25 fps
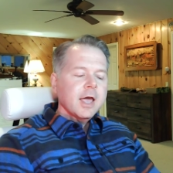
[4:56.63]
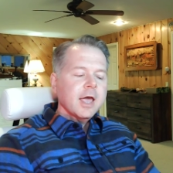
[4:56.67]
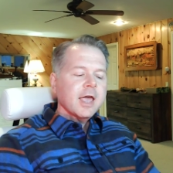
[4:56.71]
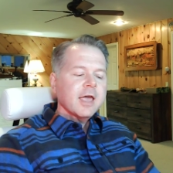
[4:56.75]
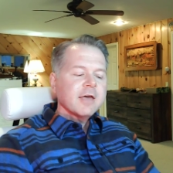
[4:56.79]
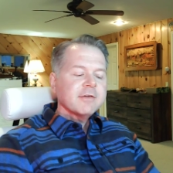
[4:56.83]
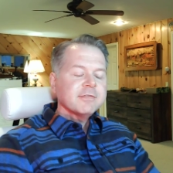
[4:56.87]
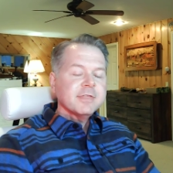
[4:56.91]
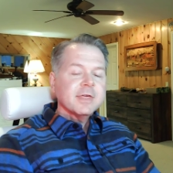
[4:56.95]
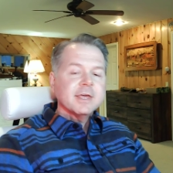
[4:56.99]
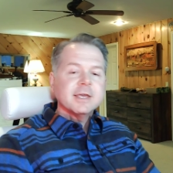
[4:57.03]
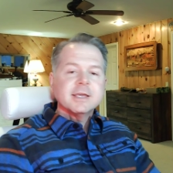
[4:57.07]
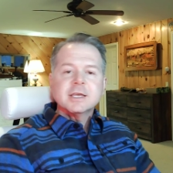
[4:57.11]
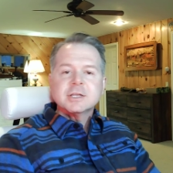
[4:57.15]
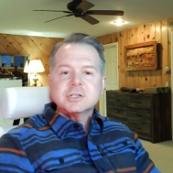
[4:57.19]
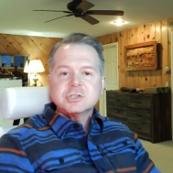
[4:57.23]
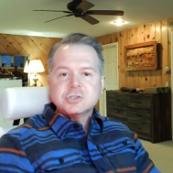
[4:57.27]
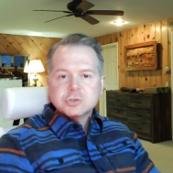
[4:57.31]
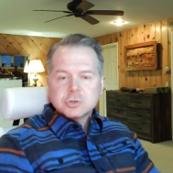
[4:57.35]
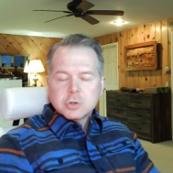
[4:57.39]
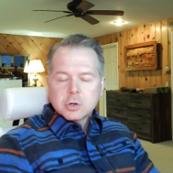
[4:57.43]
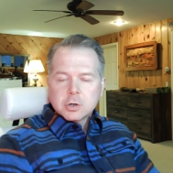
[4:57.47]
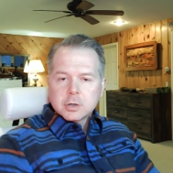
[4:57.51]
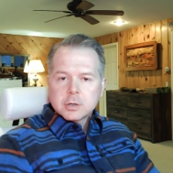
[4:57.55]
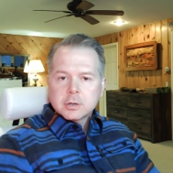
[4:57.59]
If they get
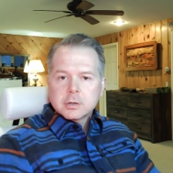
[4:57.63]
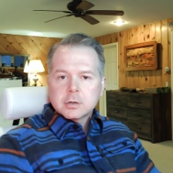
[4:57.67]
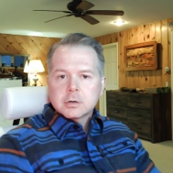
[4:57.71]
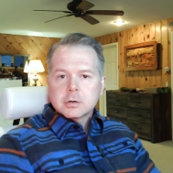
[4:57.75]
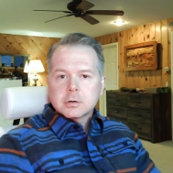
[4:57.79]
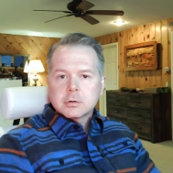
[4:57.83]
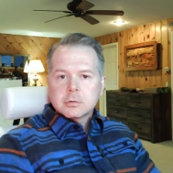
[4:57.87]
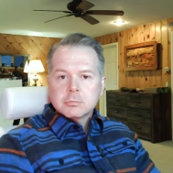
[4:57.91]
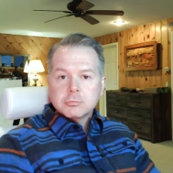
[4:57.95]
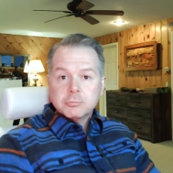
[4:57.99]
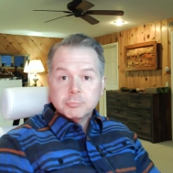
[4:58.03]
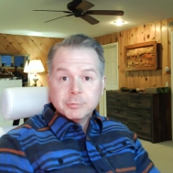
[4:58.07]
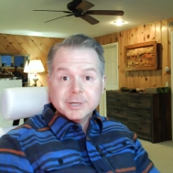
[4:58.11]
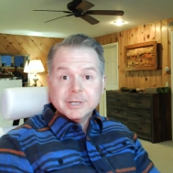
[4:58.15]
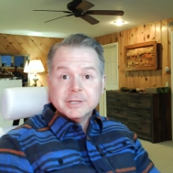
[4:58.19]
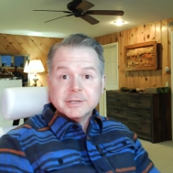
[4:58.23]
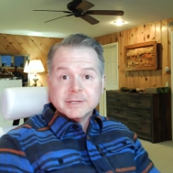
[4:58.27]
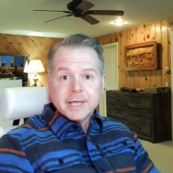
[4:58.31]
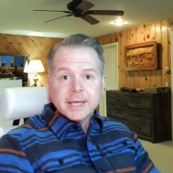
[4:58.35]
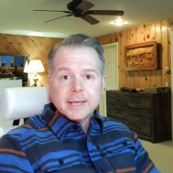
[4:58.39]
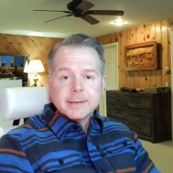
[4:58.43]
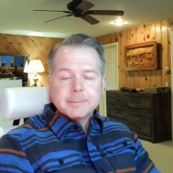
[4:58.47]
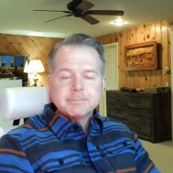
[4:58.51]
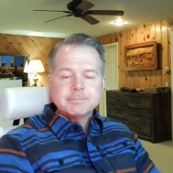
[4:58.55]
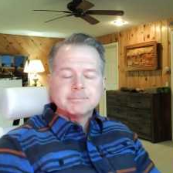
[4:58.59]
your real
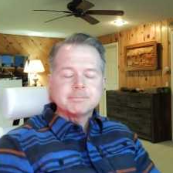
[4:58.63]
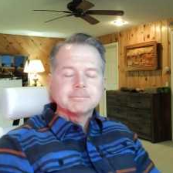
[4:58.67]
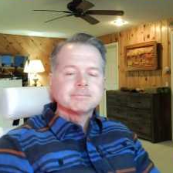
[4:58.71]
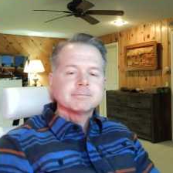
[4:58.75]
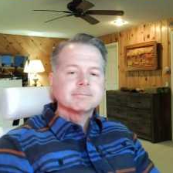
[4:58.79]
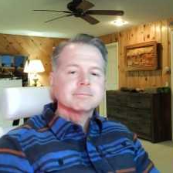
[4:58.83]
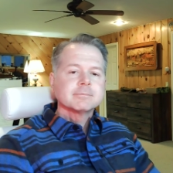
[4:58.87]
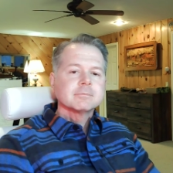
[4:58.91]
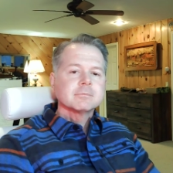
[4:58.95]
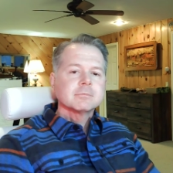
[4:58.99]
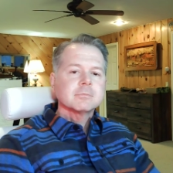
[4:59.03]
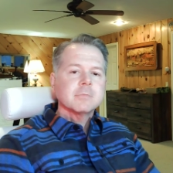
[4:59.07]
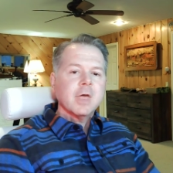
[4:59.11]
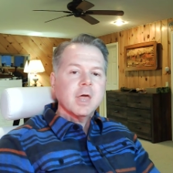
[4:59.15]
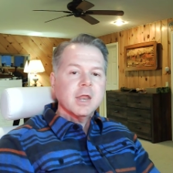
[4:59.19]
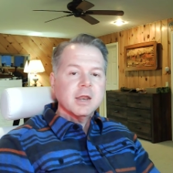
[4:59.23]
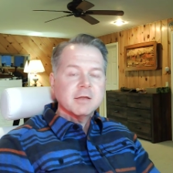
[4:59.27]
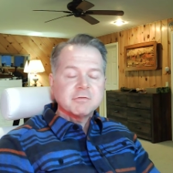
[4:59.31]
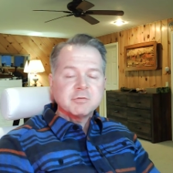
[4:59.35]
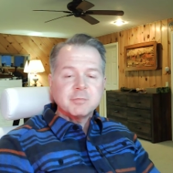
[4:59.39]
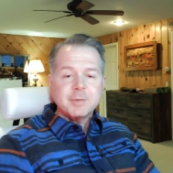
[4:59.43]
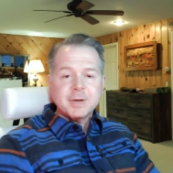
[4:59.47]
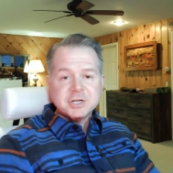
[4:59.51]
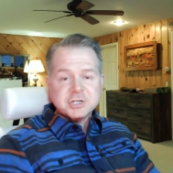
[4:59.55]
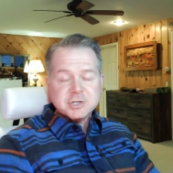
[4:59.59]
name, and
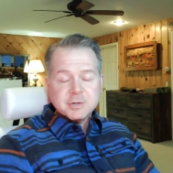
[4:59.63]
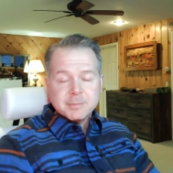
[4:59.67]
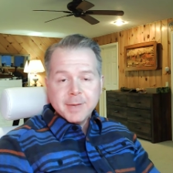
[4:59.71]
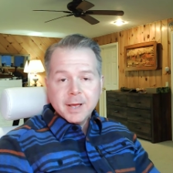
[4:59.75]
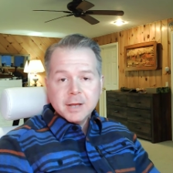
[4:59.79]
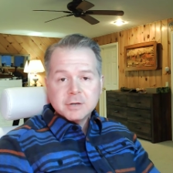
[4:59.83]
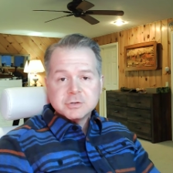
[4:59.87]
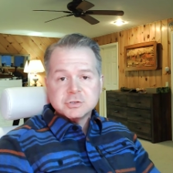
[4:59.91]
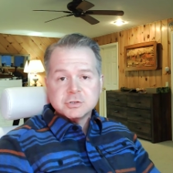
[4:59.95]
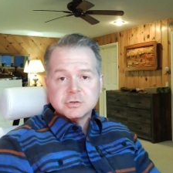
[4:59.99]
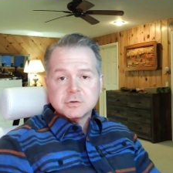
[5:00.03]
information about